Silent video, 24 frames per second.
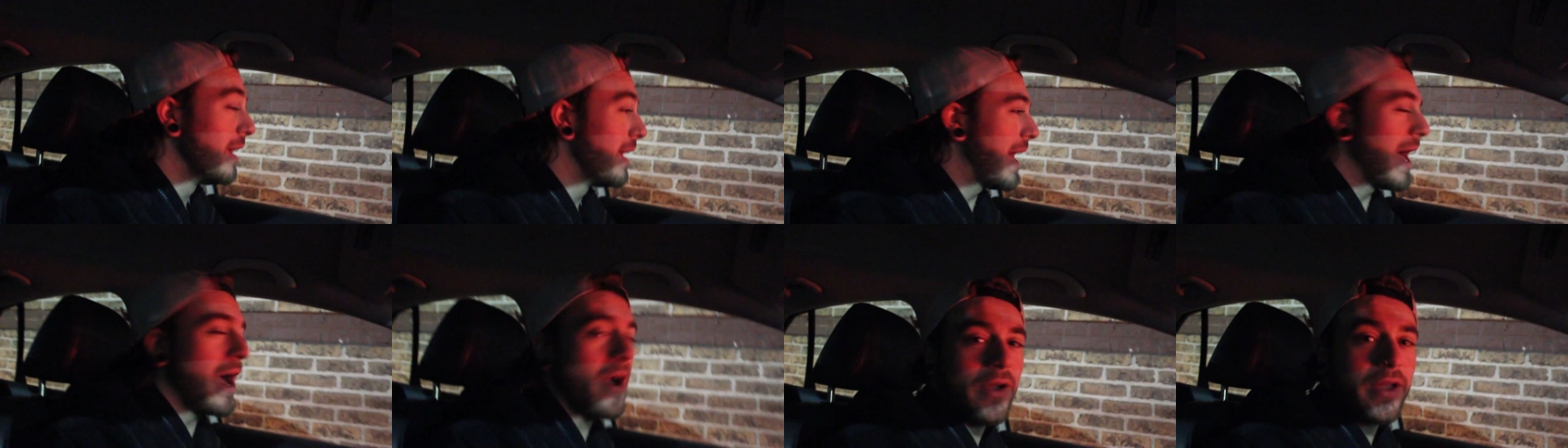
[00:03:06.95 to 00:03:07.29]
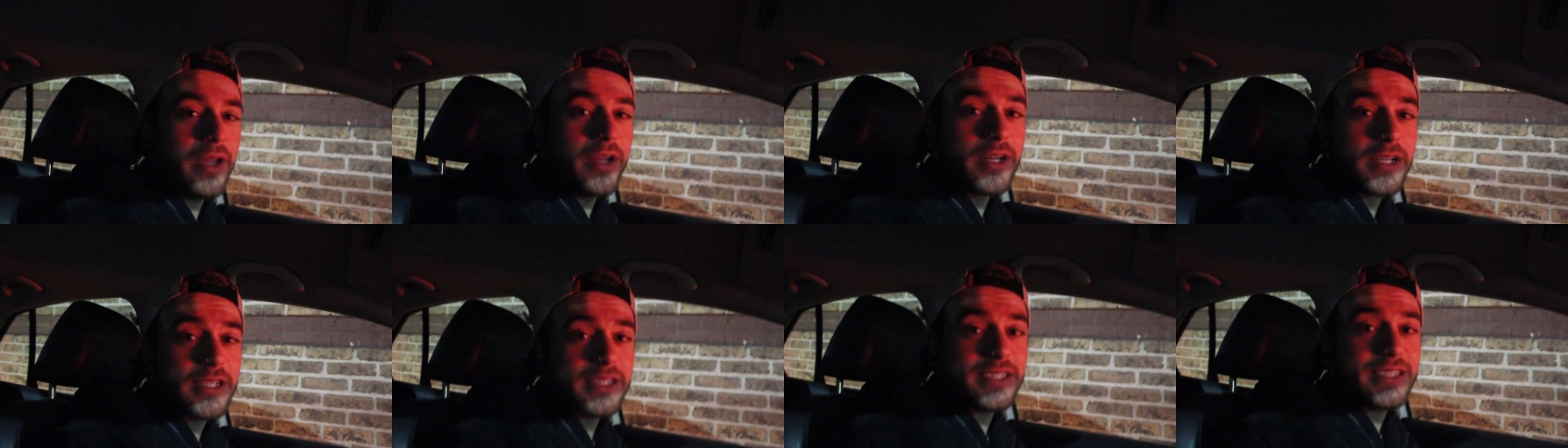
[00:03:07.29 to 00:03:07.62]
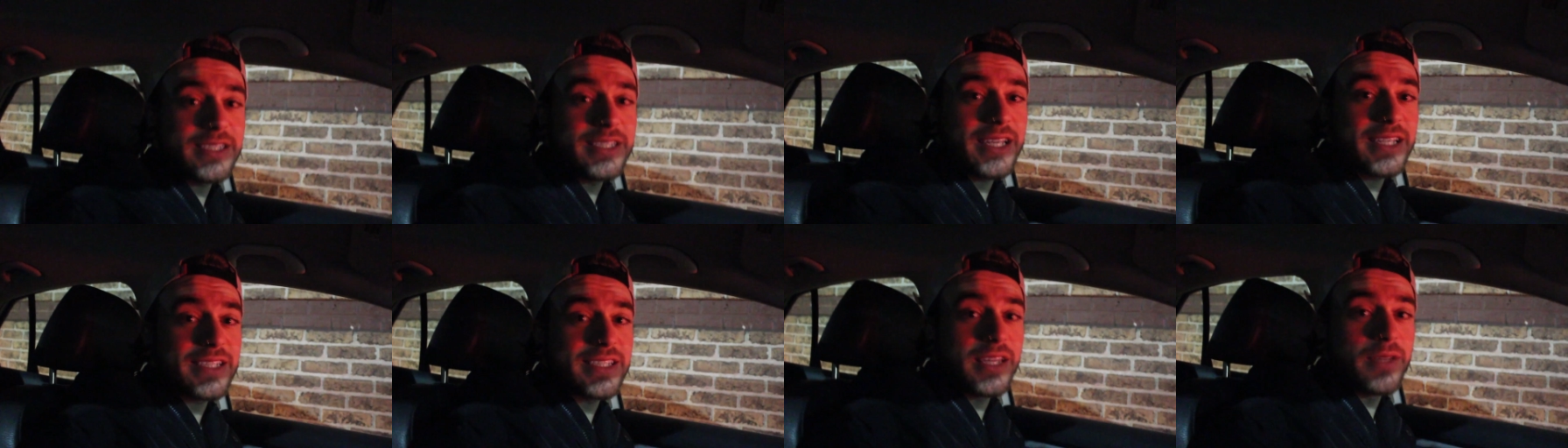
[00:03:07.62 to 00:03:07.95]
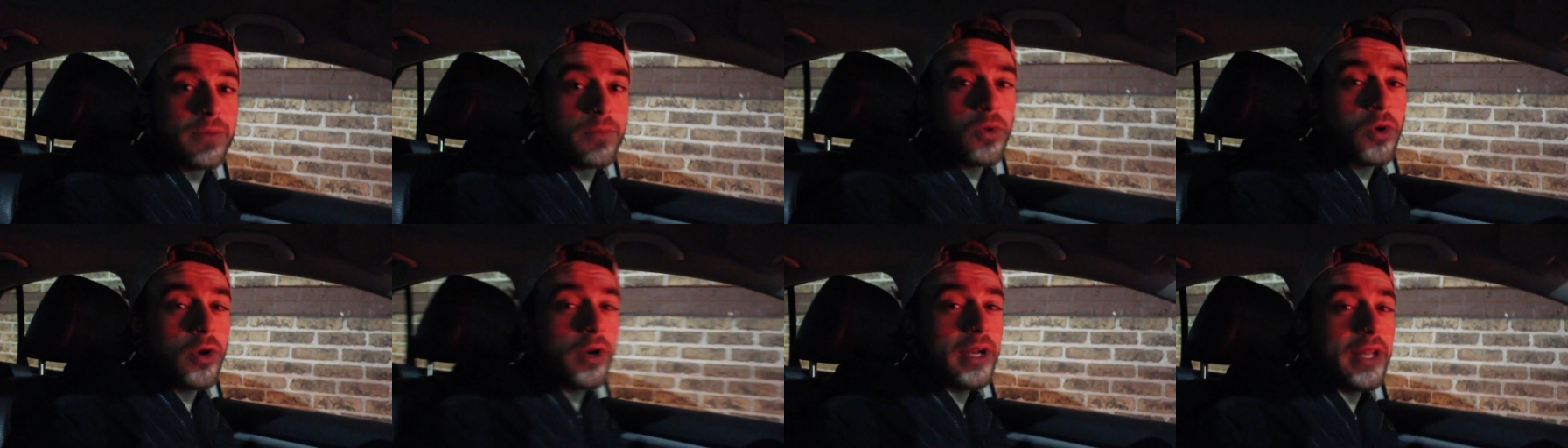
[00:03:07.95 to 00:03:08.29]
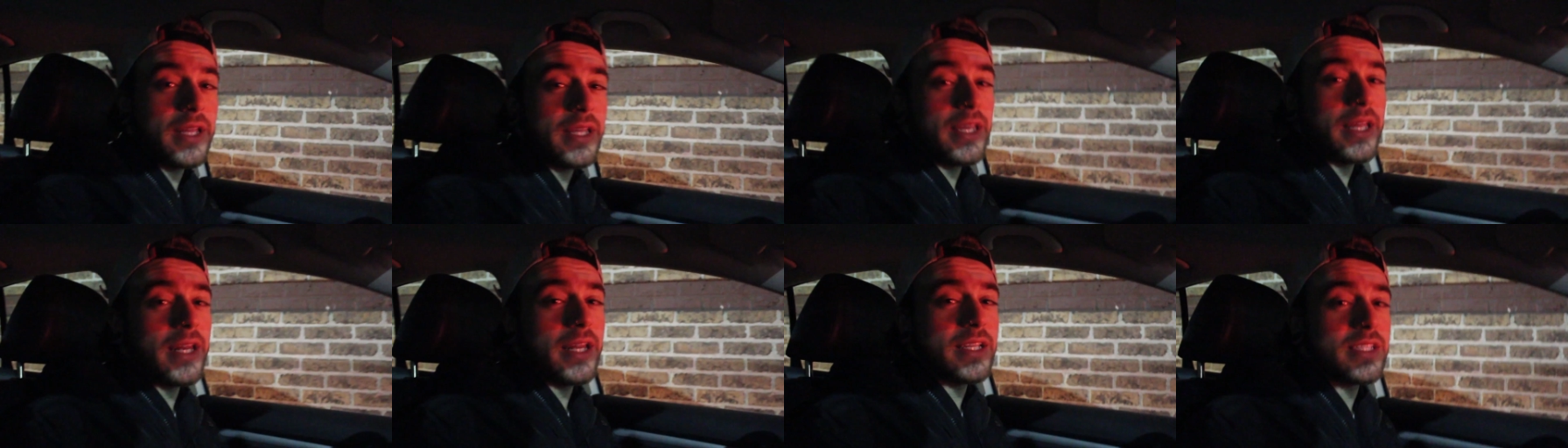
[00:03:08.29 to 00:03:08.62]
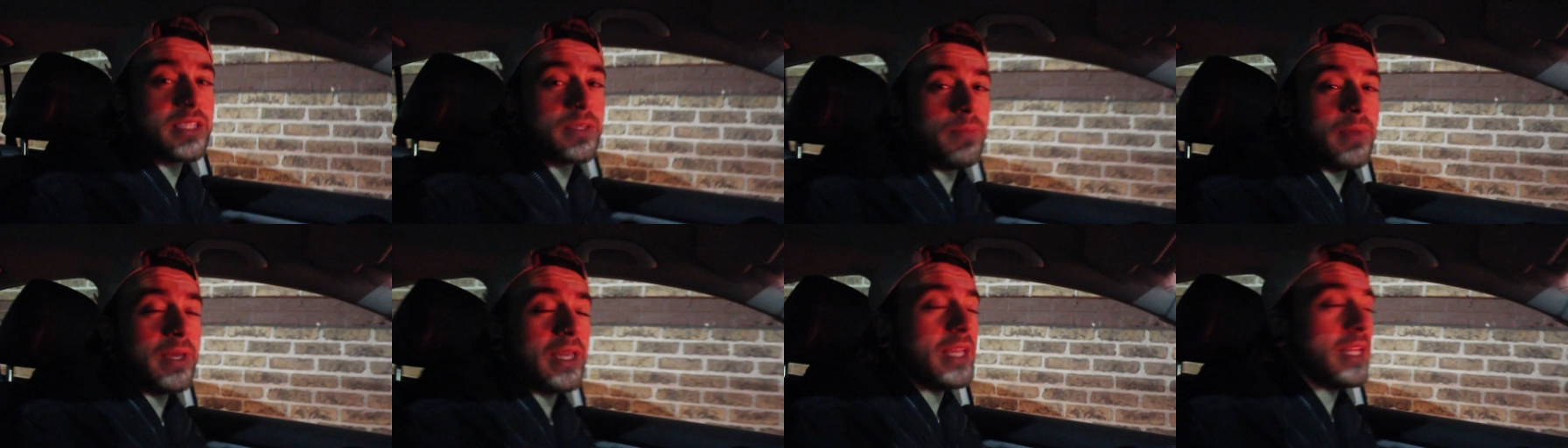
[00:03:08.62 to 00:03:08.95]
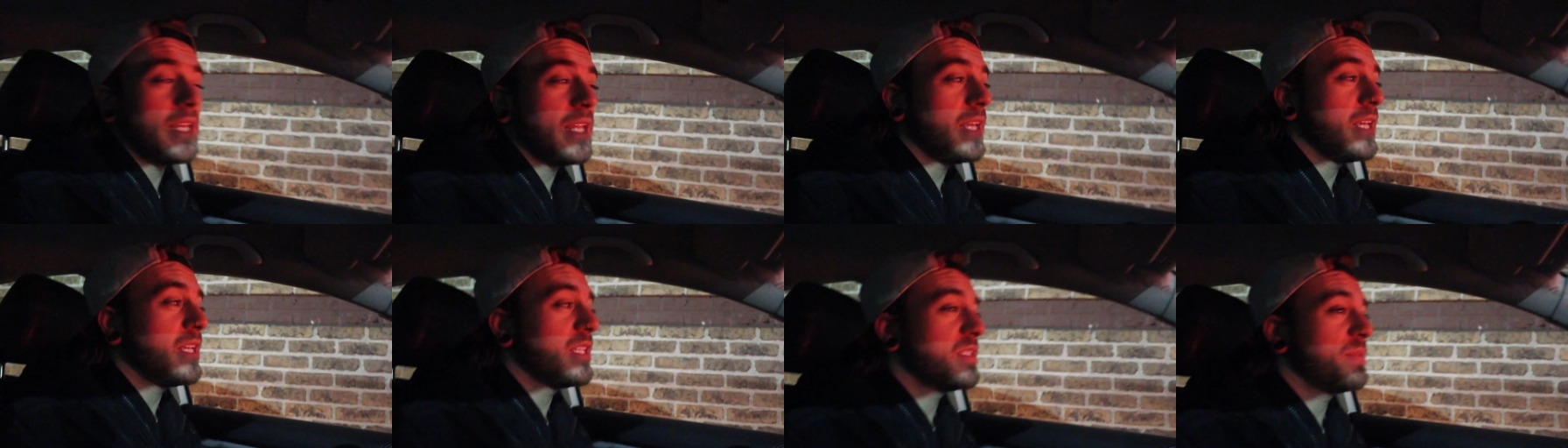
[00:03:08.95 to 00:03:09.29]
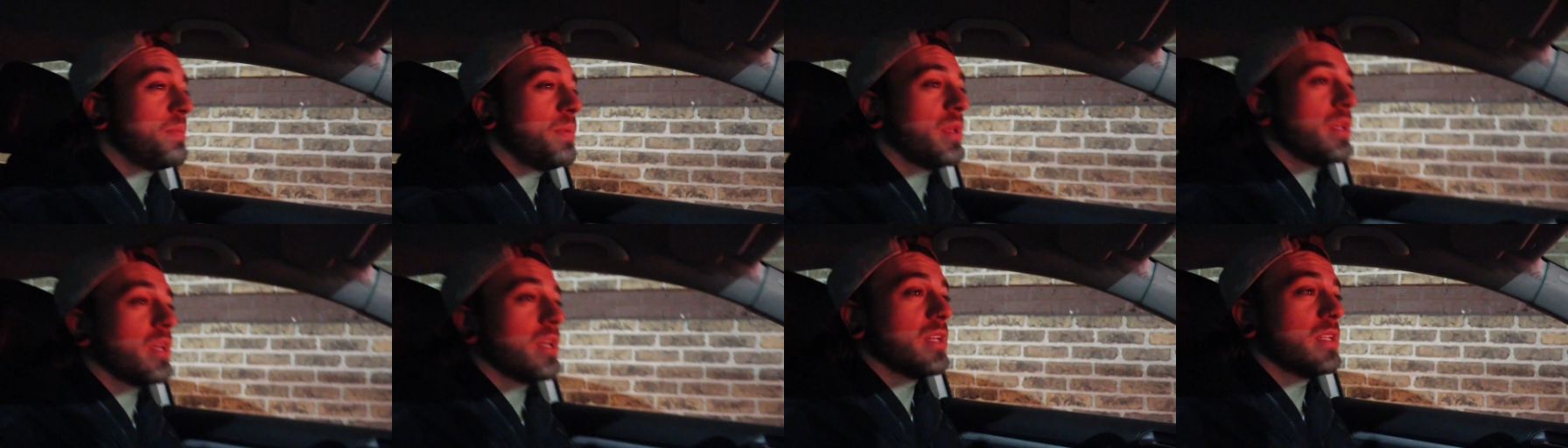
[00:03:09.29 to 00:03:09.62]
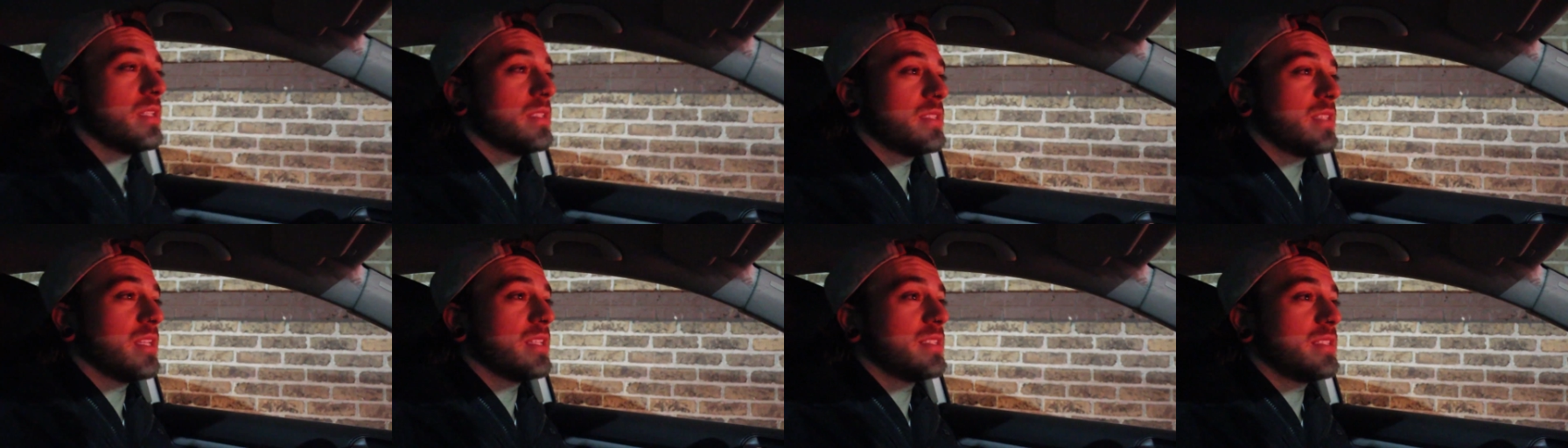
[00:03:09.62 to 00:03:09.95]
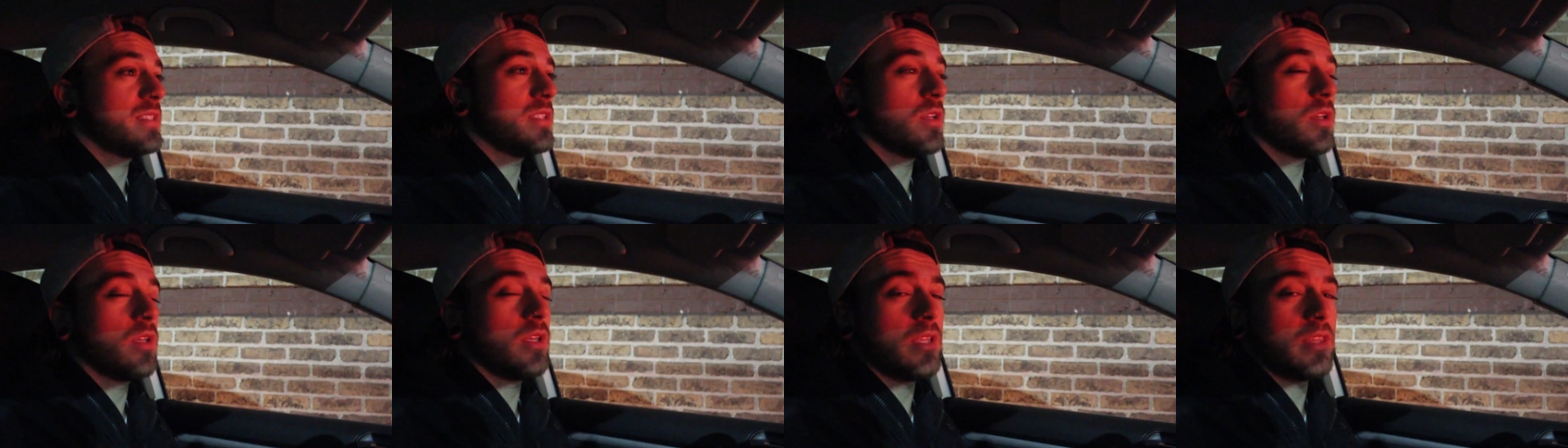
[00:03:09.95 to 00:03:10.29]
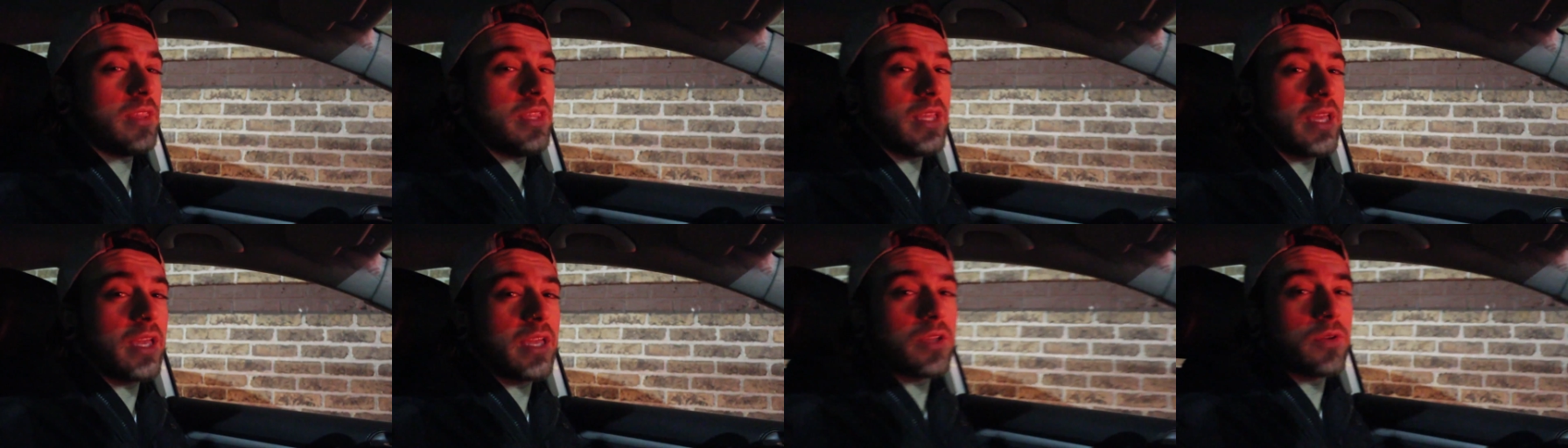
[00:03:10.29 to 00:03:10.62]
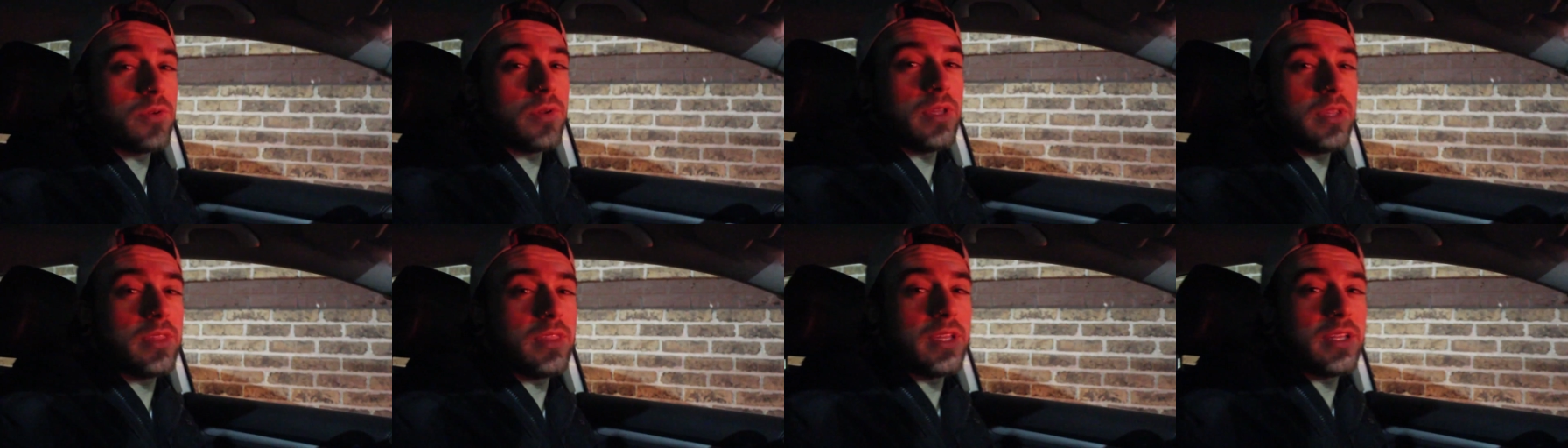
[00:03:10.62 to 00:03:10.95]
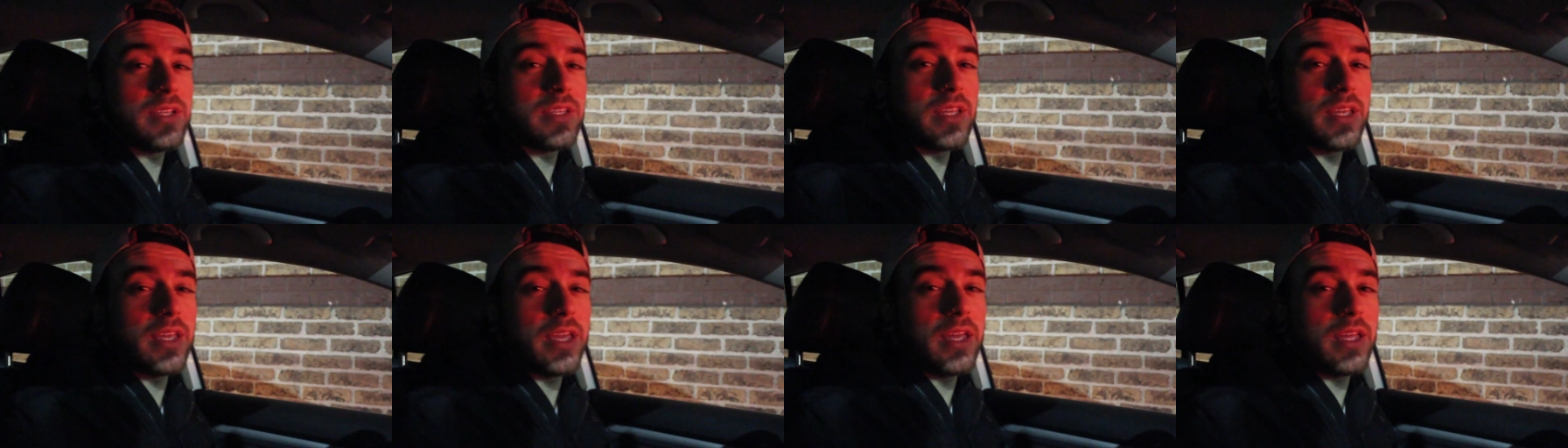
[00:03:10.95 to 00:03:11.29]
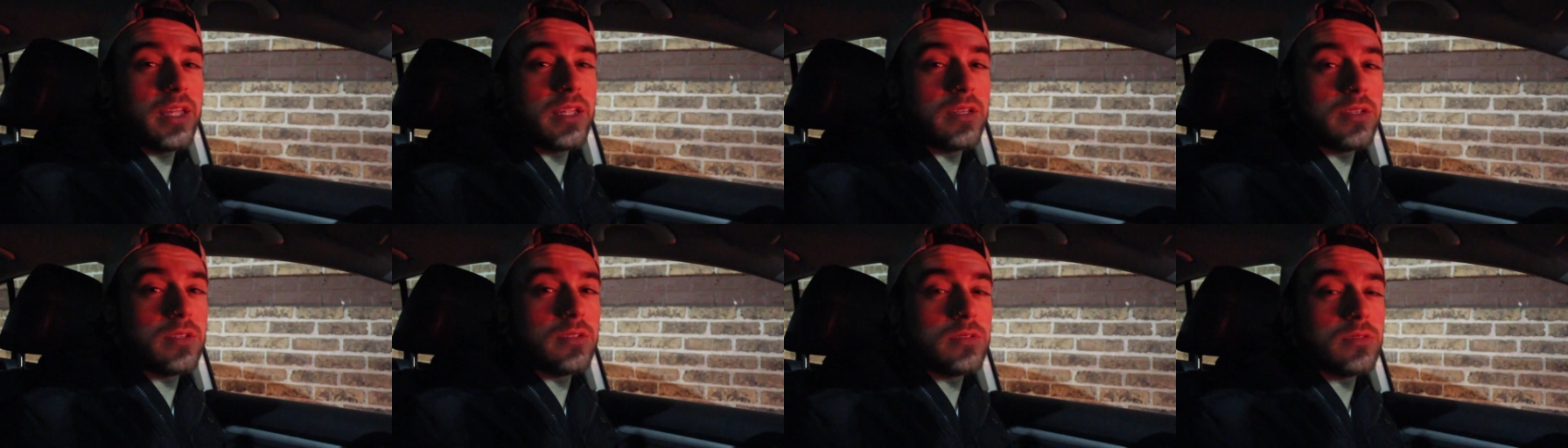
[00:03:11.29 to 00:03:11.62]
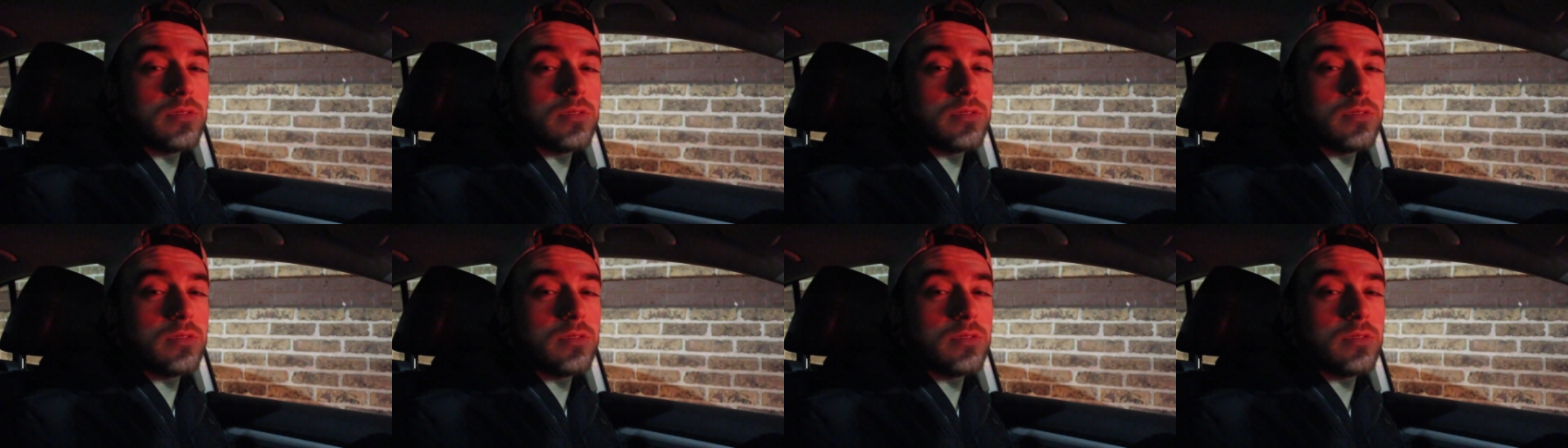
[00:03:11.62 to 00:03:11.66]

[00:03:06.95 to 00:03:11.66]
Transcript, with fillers: out here at six in the morning getting some Mickey D's because that's the only thing I can really think to get.